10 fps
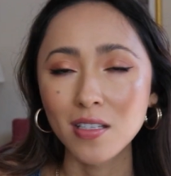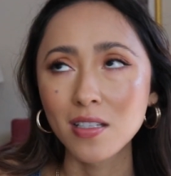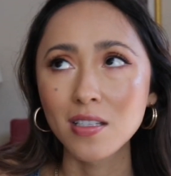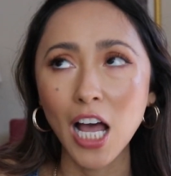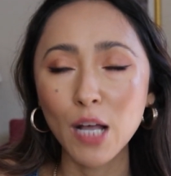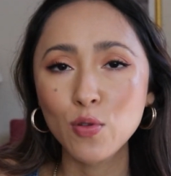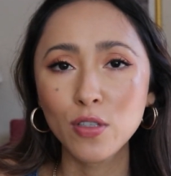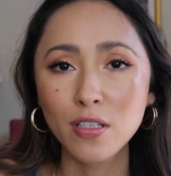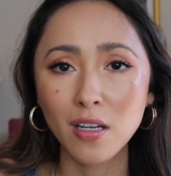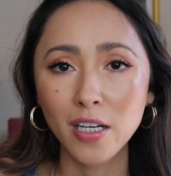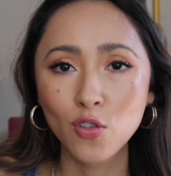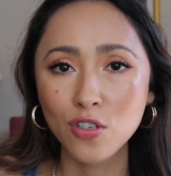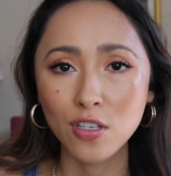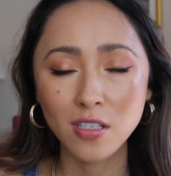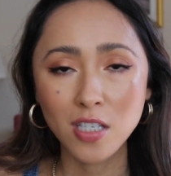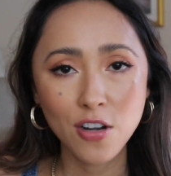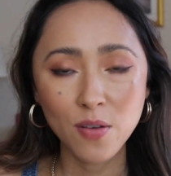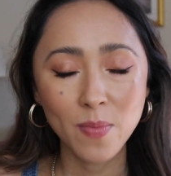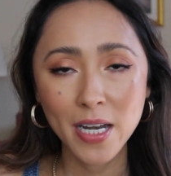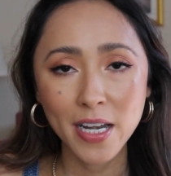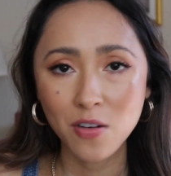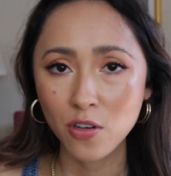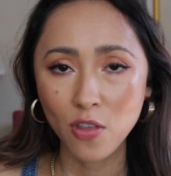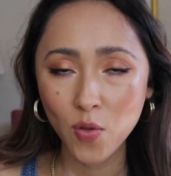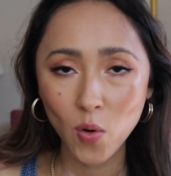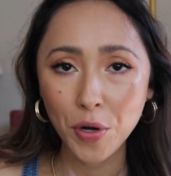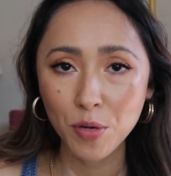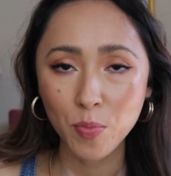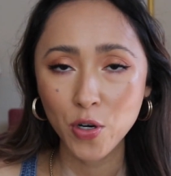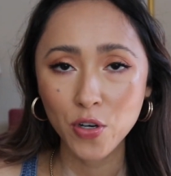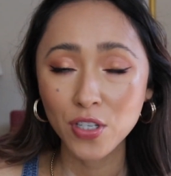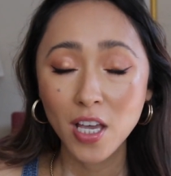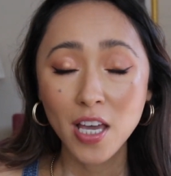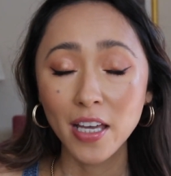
it's absolutely stunning to just sit on your vanity or throw in your purse.